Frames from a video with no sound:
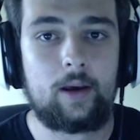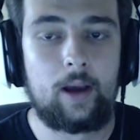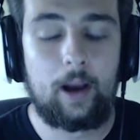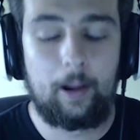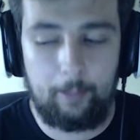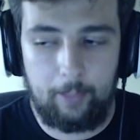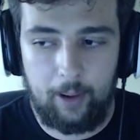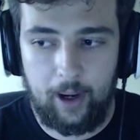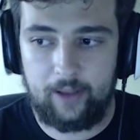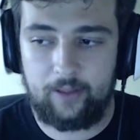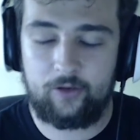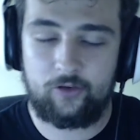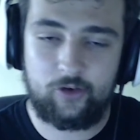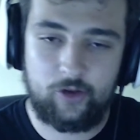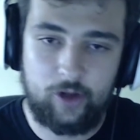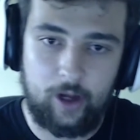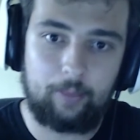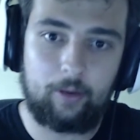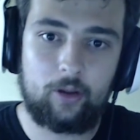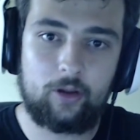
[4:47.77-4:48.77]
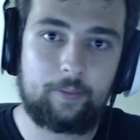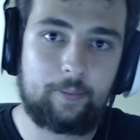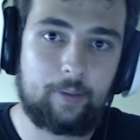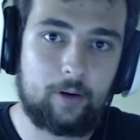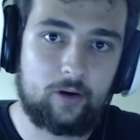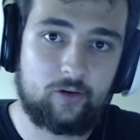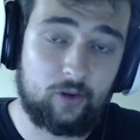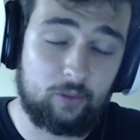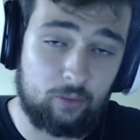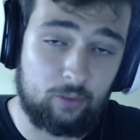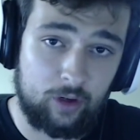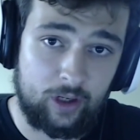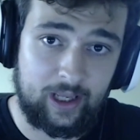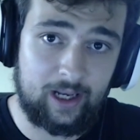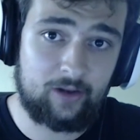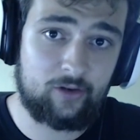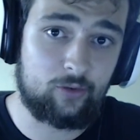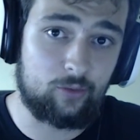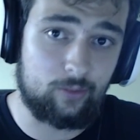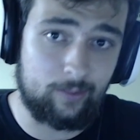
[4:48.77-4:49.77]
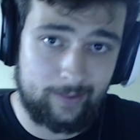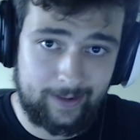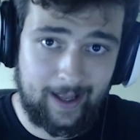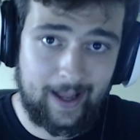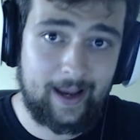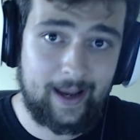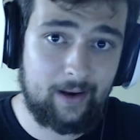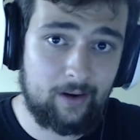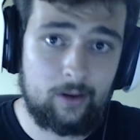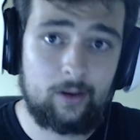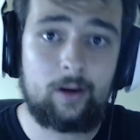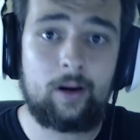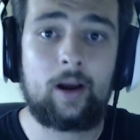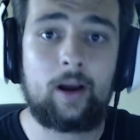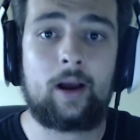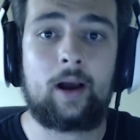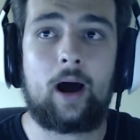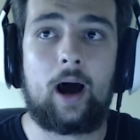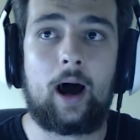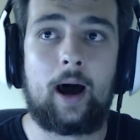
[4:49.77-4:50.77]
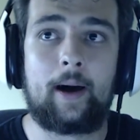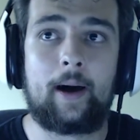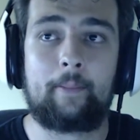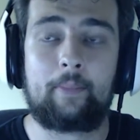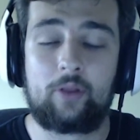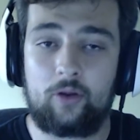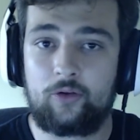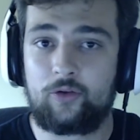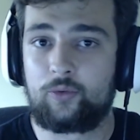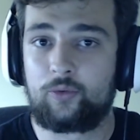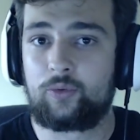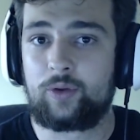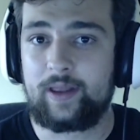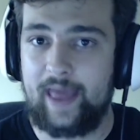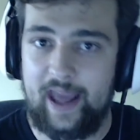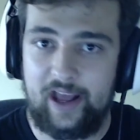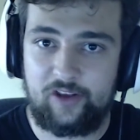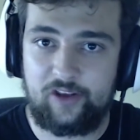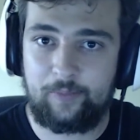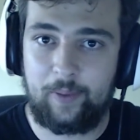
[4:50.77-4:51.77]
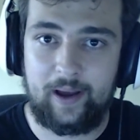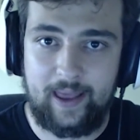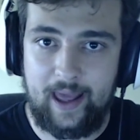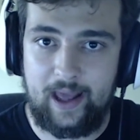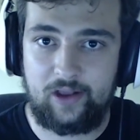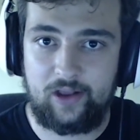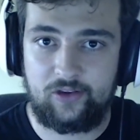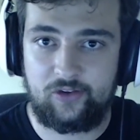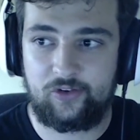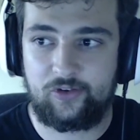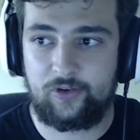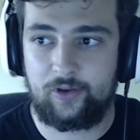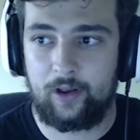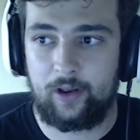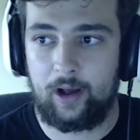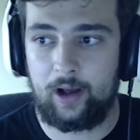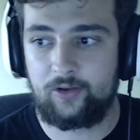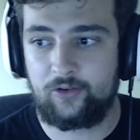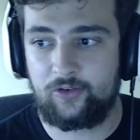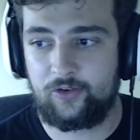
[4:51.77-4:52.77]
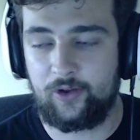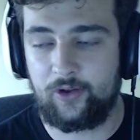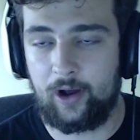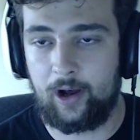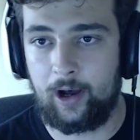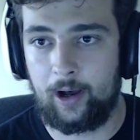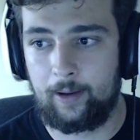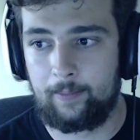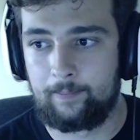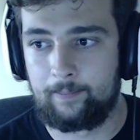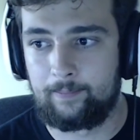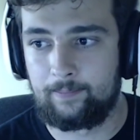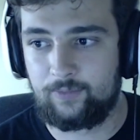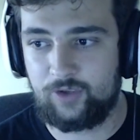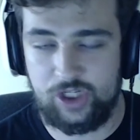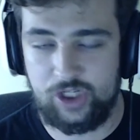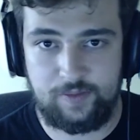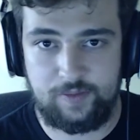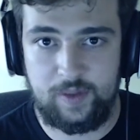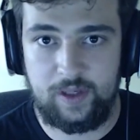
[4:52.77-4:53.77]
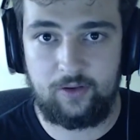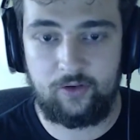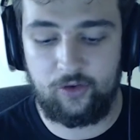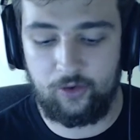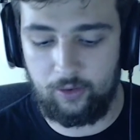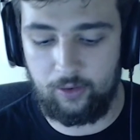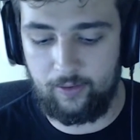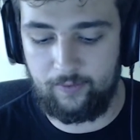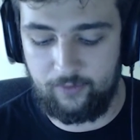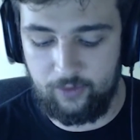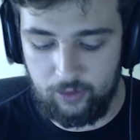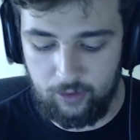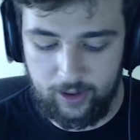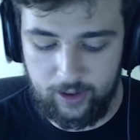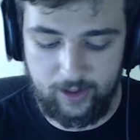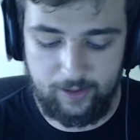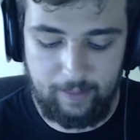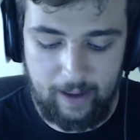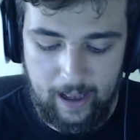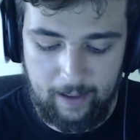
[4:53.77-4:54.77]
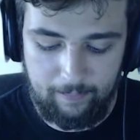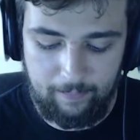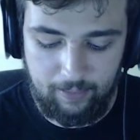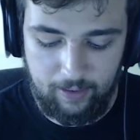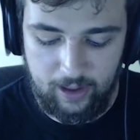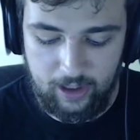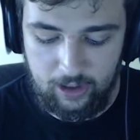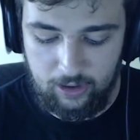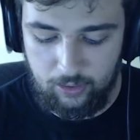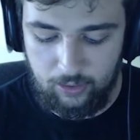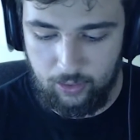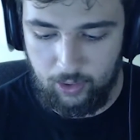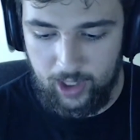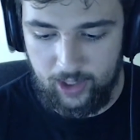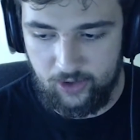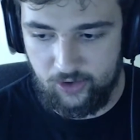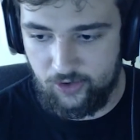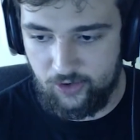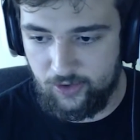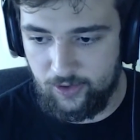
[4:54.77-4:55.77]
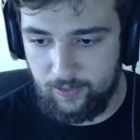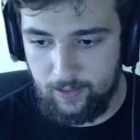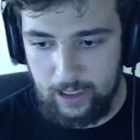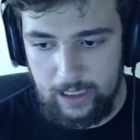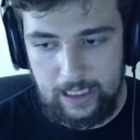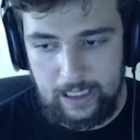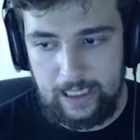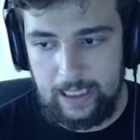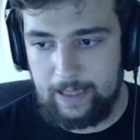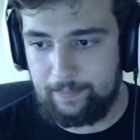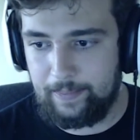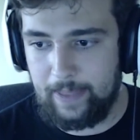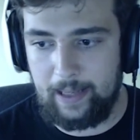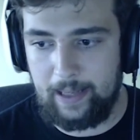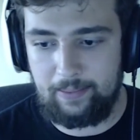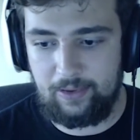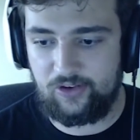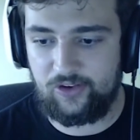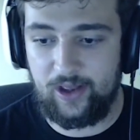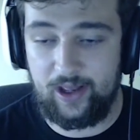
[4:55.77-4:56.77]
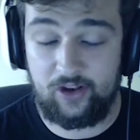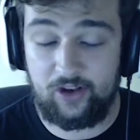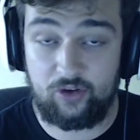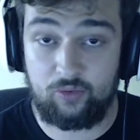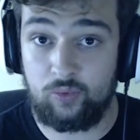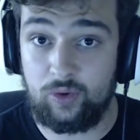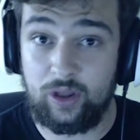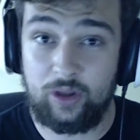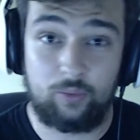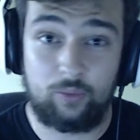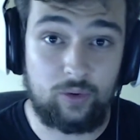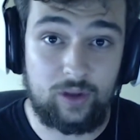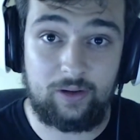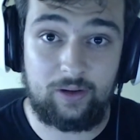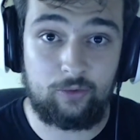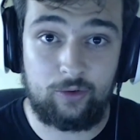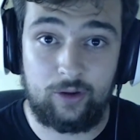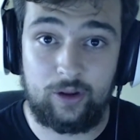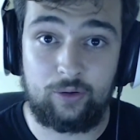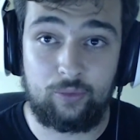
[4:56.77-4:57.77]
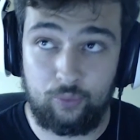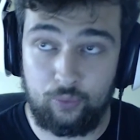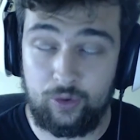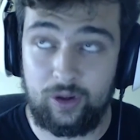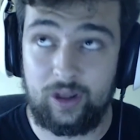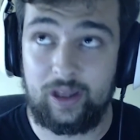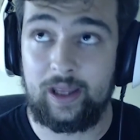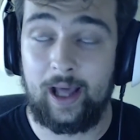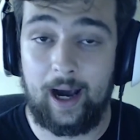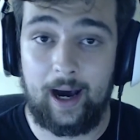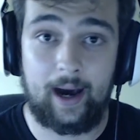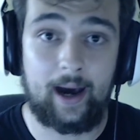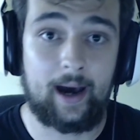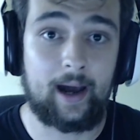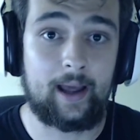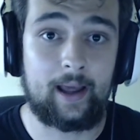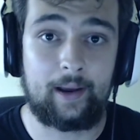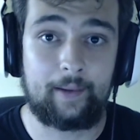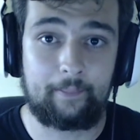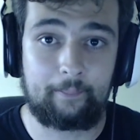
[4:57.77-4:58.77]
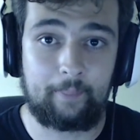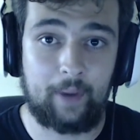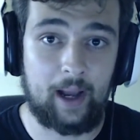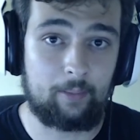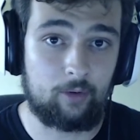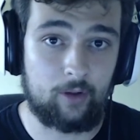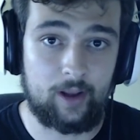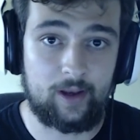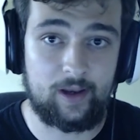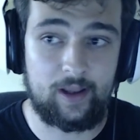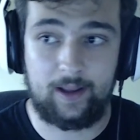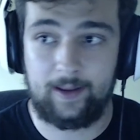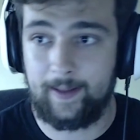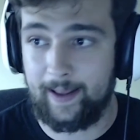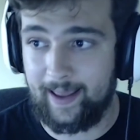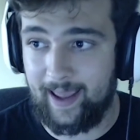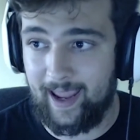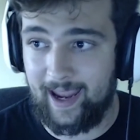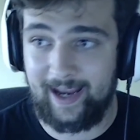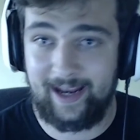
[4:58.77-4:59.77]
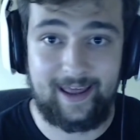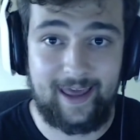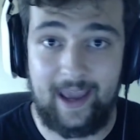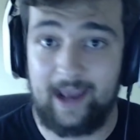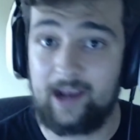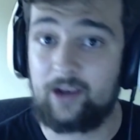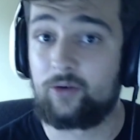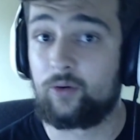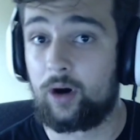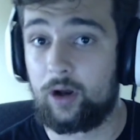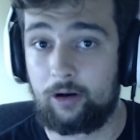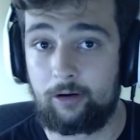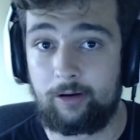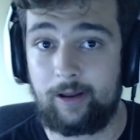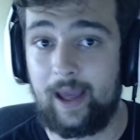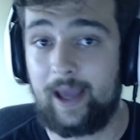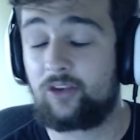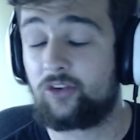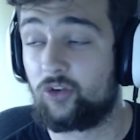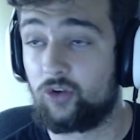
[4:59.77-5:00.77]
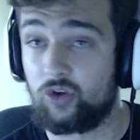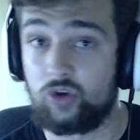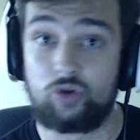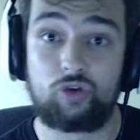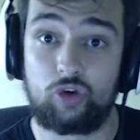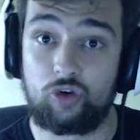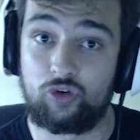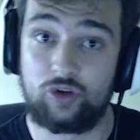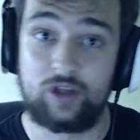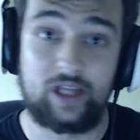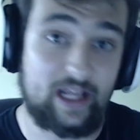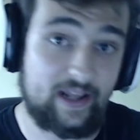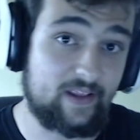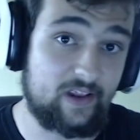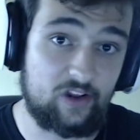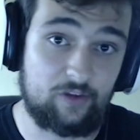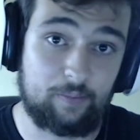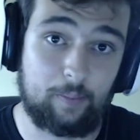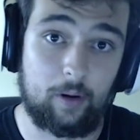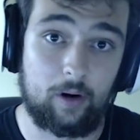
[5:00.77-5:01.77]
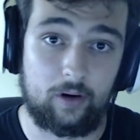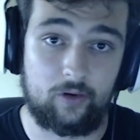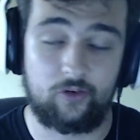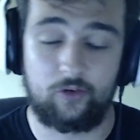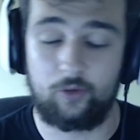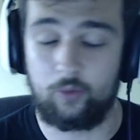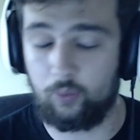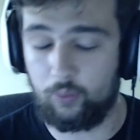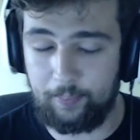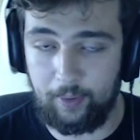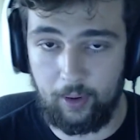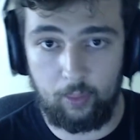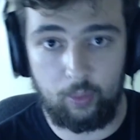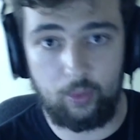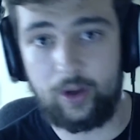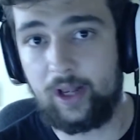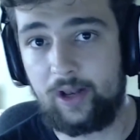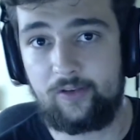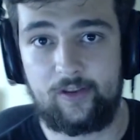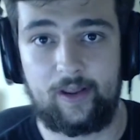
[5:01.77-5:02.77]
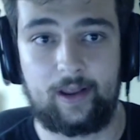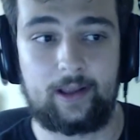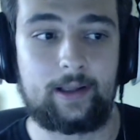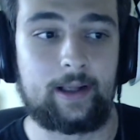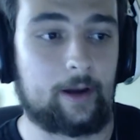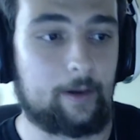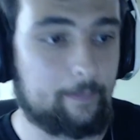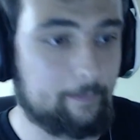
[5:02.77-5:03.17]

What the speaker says: But there's a couple other perks that we're going to get into later, but those are really case by case judgment. So if you look at the map and maybe say it's really high Bible ending, like 80k to 100k, so you just need these perks. So, but we'll get into that later.